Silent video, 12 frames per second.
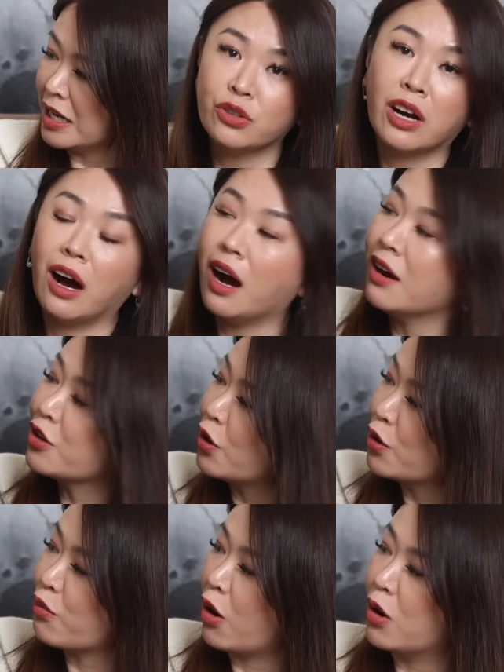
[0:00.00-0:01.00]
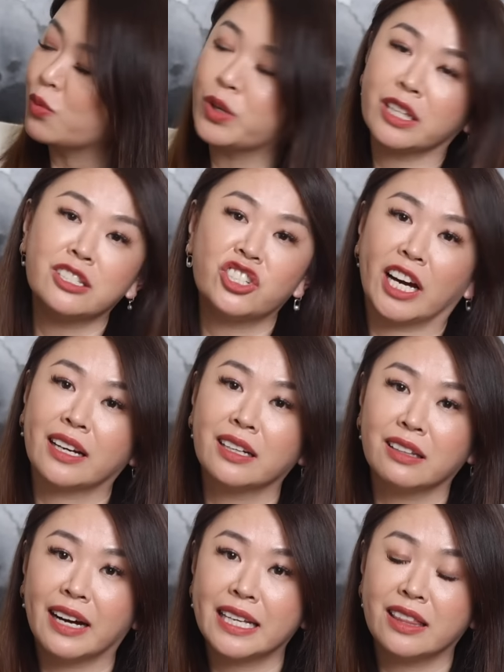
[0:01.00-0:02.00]
can't go wrong with a
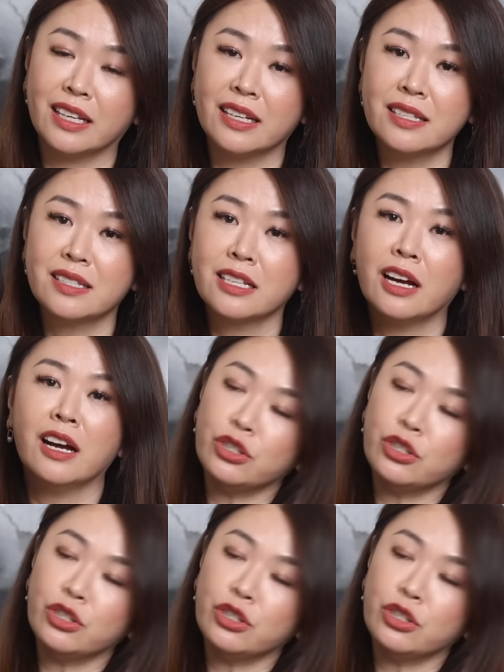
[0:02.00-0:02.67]
jacket like this.